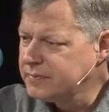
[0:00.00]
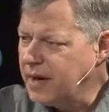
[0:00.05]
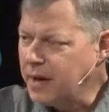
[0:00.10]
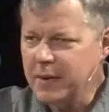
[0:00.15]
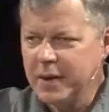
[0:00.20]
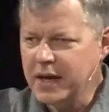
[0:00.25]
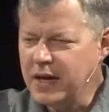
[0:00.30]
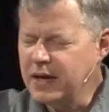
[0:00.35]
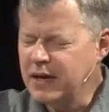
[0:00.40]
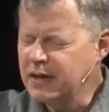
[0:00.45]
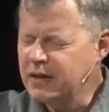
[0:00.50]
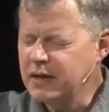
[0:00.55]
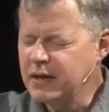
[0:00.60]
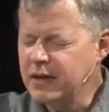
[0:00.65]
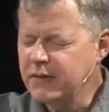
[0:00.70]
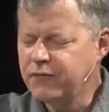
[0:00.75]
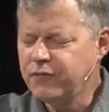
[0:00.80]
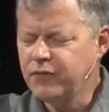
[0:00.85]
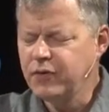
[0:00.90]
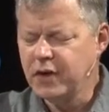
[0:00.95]

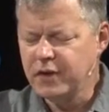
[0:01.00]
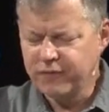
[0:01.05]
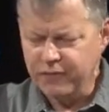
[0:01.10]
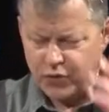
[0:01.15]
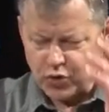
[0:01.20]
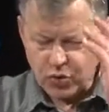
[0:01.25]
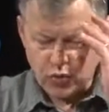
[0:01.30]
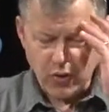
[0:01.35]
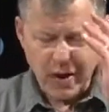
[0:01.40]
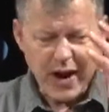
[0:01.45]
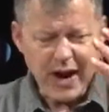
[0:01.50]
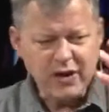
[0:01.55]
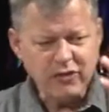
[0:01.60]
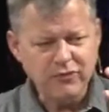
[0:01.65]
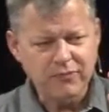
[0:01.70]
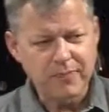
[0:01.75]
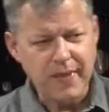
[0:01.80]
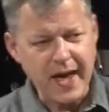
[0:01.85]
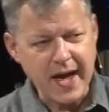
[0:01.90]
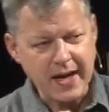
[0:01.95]
If you
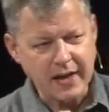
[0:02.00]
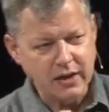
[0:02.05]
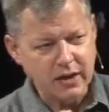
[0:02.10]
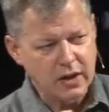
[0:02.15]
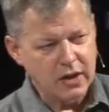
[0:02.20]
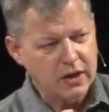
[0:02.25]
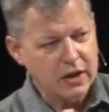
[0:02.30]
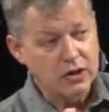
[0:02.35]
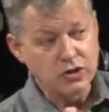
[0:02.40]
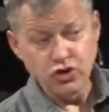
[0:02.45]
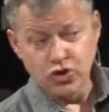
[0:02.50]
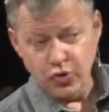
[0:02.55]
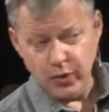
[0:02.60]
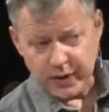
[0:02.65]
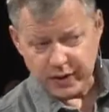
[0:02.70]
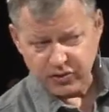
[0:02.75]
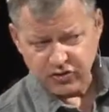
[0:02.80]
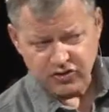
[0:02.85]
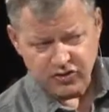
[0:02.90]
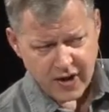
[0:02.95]
grasp that, you
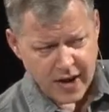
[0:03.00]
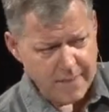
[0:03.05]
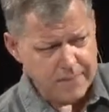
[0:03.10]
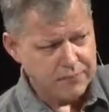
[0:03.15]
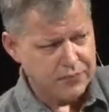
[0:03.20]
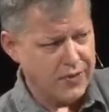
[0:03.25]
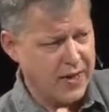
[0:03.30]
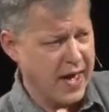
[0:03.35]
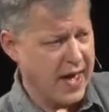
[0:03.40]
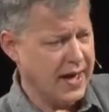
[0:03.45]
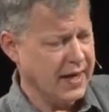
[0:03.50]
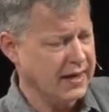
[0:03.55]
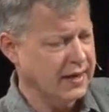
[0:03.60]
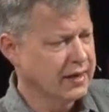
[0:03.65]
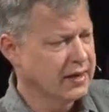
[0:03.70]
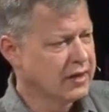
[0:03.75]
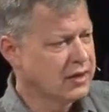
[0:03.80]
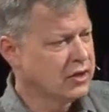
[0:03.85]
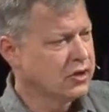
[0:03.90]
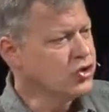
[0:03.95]
accept that,
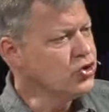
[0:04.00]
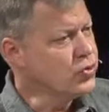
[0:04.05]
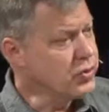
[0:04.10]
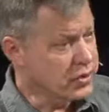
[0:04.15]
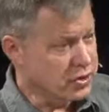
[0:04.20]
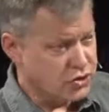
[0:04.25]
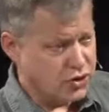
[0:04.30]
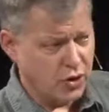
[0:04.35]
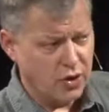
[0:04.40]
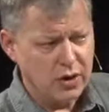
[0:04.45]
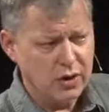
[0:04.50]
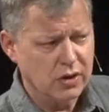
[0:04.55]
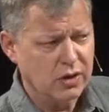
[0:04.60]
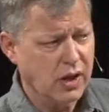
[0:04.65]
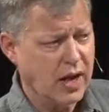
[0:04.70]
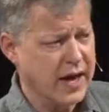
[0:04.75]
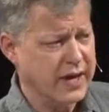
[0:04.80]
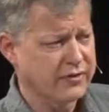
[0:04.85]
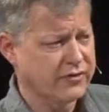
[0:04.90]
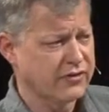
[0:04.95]
you
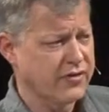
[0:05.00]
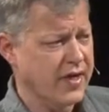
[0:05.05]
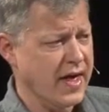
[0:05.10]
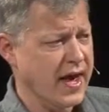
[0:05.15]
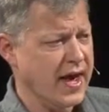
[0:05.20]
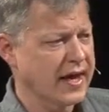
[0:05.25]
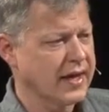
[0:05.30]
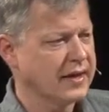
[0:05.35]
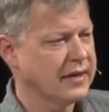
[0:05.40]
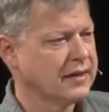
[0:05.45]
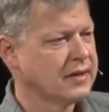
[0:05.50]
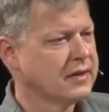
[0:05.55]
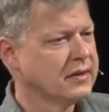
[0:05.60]
internalize that.